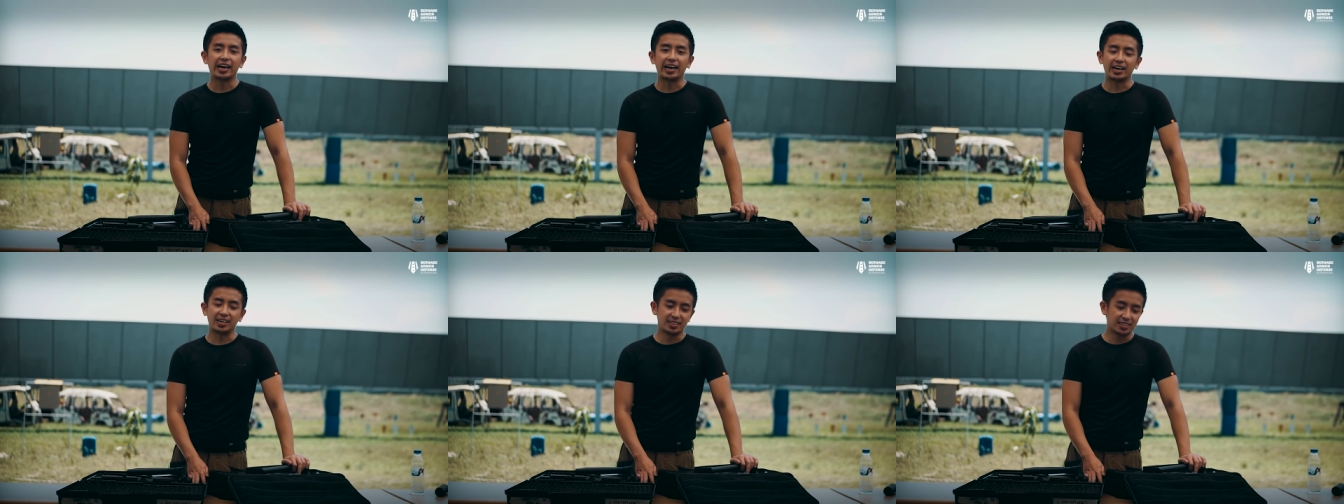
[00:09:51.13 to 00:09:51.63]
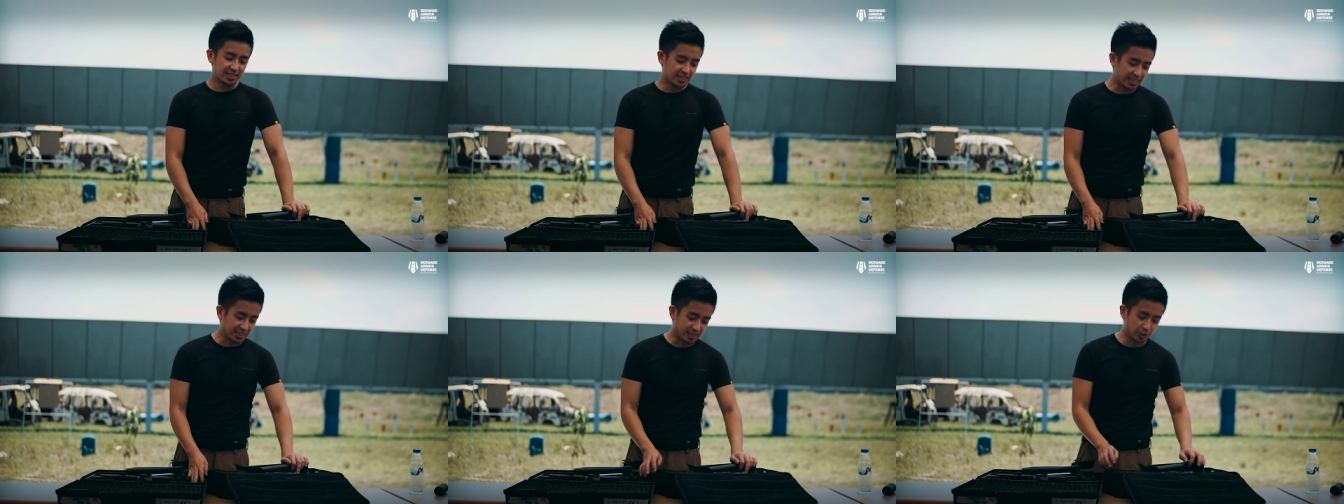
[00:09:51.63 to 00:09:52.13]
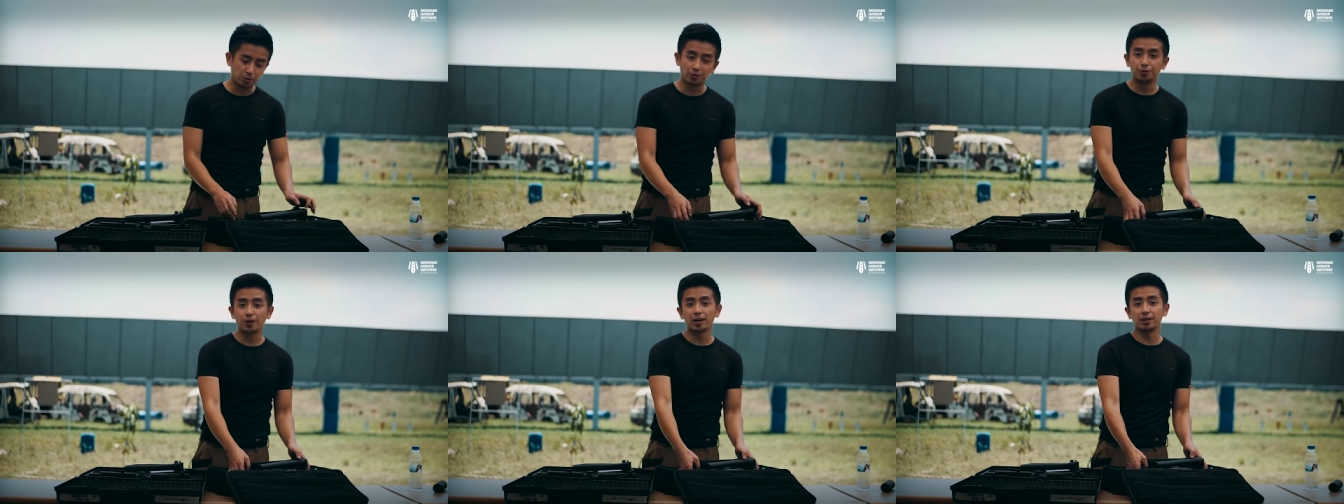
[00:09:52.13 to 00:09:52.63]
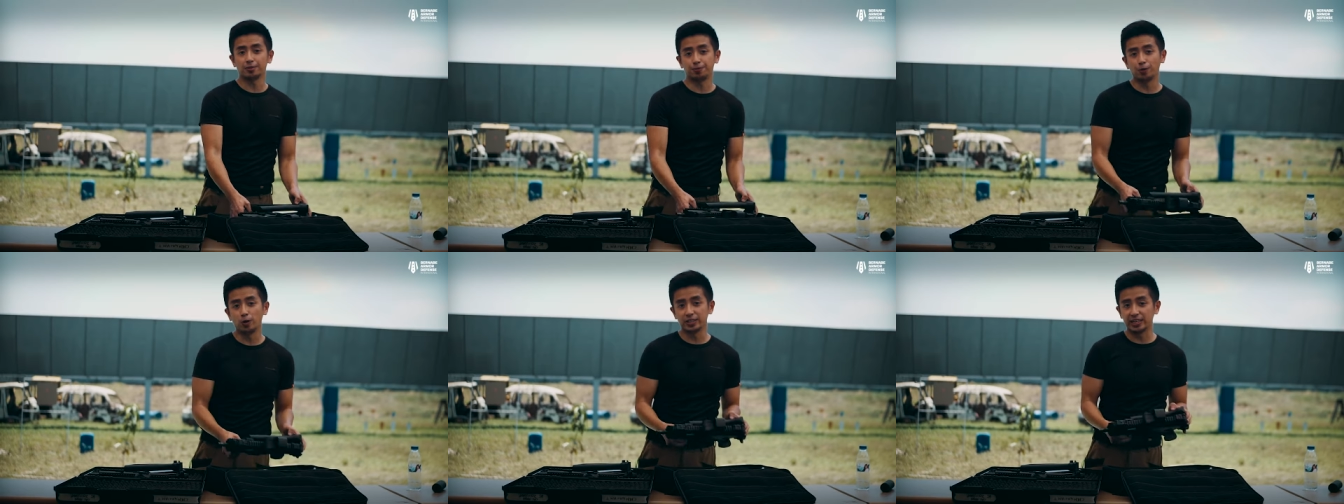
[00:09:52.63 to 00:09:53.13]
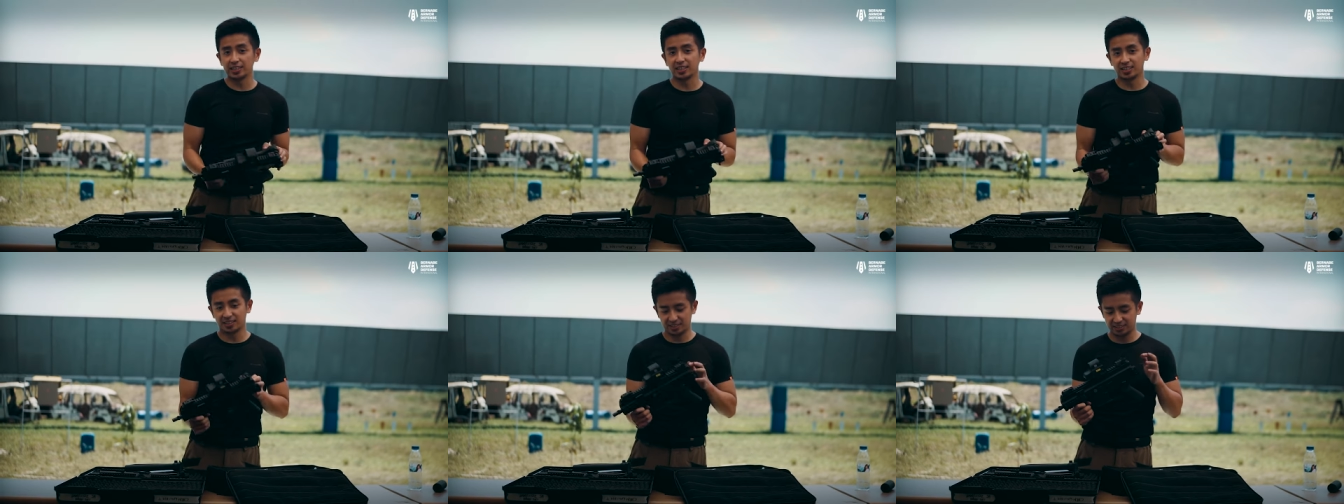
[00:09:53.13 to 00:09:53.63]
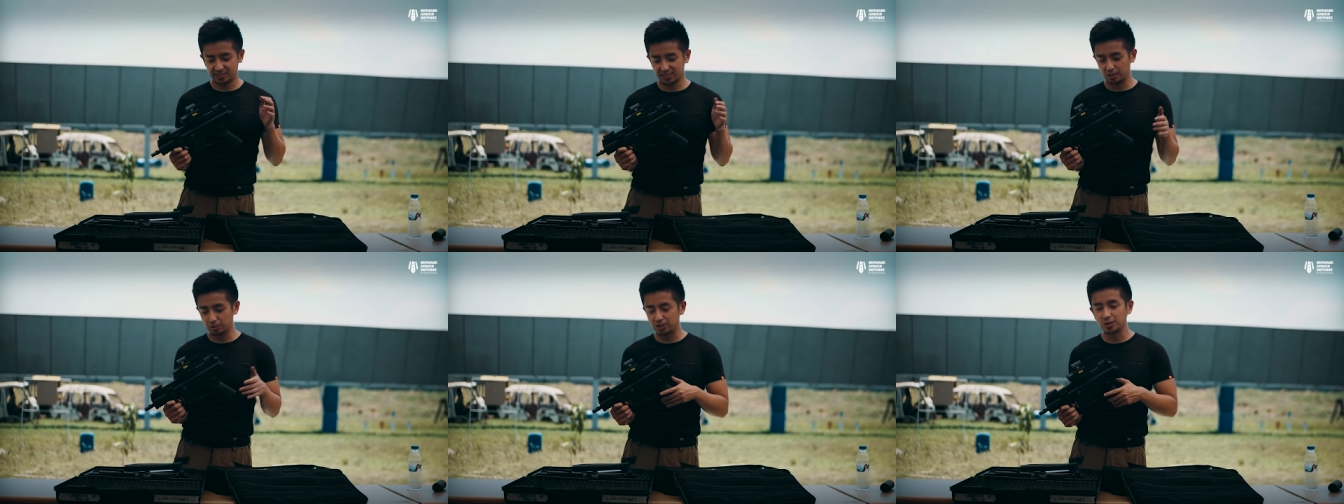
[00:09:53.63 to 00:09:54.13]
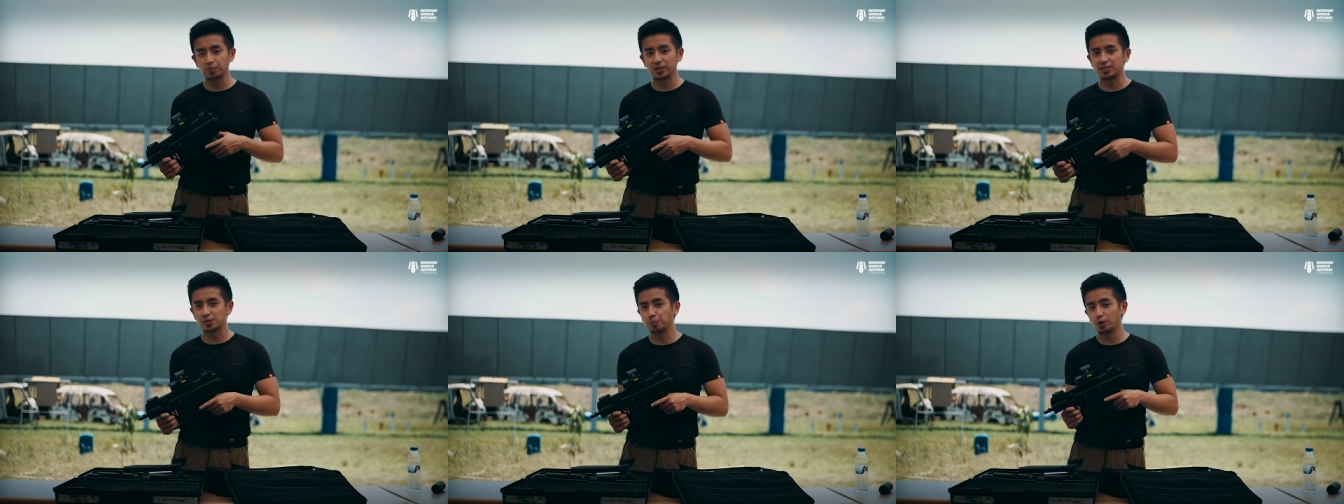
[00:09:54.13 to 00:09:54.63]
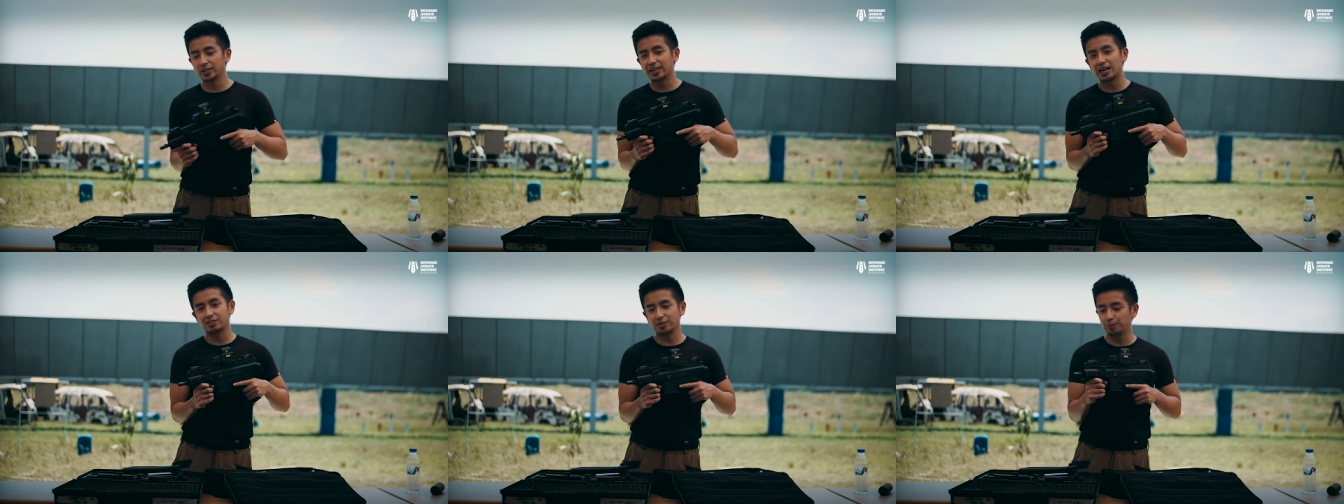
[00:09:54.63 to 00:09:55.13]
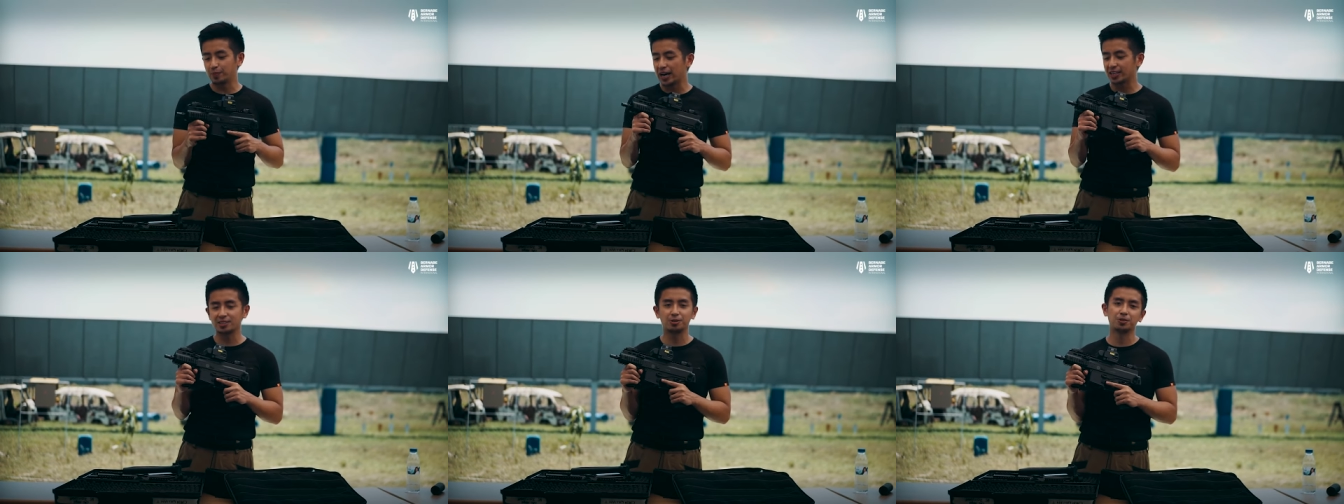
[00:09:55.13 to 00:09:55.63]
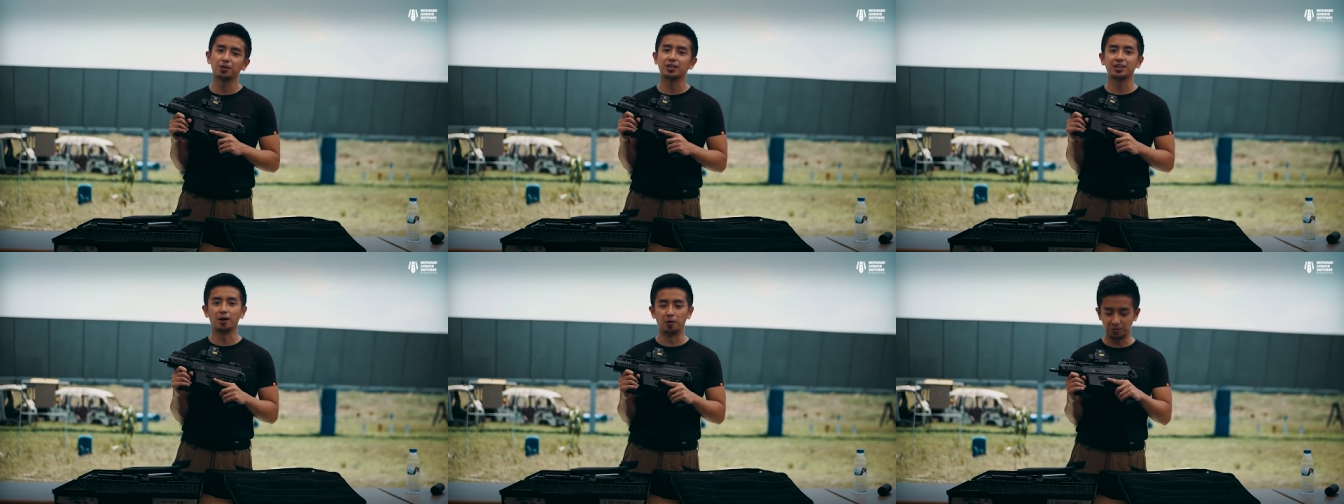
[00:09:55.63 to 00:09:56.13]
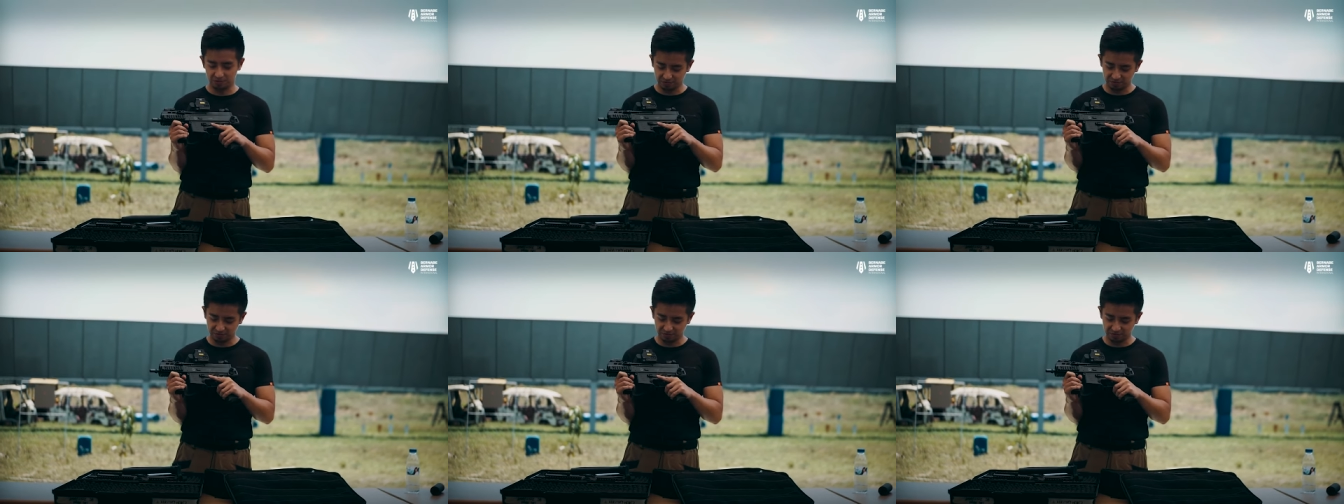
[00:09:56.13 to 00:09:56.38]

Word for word: and since you could fire it folded, you simply just pull it out of your bag and you're good to go.